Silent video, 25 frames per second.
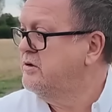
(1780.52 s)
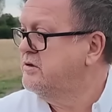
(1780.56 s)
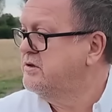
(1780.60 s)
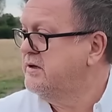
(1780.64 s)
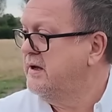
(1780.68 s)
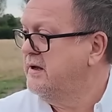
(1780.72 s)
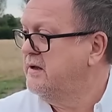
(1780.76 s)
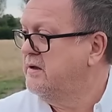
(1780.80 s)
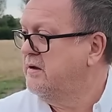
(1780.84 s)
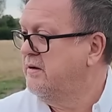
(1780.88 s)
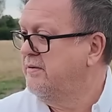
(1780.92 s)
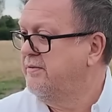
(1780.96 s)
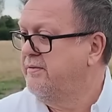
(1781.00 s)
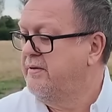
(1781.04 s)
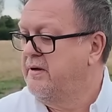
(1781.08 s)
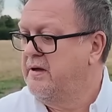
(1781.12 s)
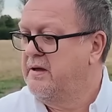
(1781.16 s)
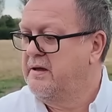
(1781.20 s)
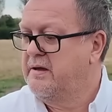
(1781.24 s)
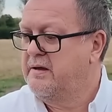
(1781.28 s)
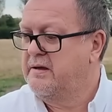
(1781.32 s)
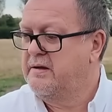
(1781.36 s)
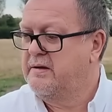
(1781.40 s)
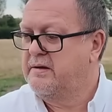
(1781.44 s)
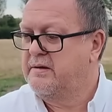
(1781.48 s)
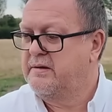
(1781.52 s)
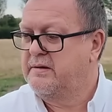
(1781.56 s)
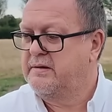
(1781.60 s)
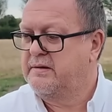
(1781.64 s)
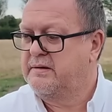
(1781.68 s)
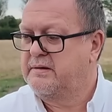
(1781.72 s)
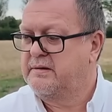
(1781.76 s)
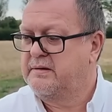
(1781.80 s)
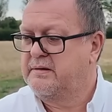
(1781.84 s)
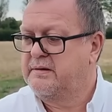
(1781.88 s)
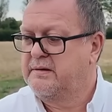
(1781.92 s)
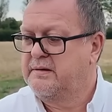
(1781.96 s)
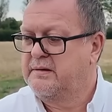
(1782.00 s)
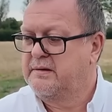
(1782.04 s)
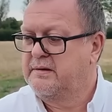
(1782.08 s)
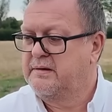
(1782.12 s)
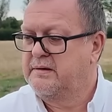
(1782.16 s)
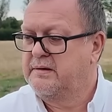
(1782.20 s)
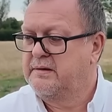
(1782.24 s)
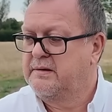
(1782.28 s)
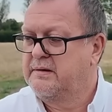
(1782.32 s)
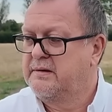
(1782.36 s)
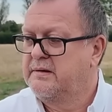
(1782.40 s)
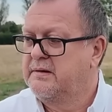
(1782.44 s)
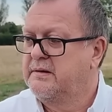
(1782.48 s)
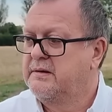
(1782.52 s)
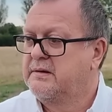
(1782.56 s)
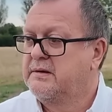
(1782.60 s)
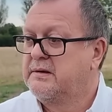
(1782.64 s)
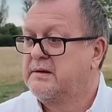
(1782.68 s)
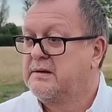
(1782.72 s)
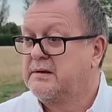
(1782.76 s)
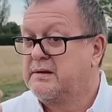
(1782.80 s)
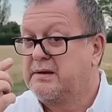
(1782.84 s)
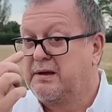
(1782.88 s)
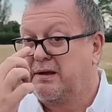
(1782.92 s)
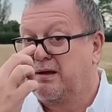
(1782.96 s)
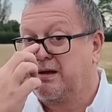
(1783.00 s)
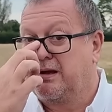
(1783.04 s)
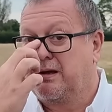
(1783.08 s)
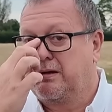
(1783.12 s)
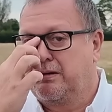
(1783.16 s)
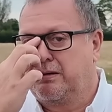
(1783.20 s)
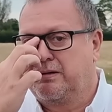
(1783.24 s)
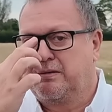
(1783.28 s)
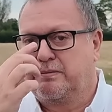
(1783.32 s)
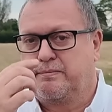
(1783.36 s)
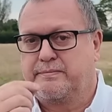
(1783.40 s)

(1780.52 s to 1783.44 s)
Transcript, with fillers: take off. 1. There you go.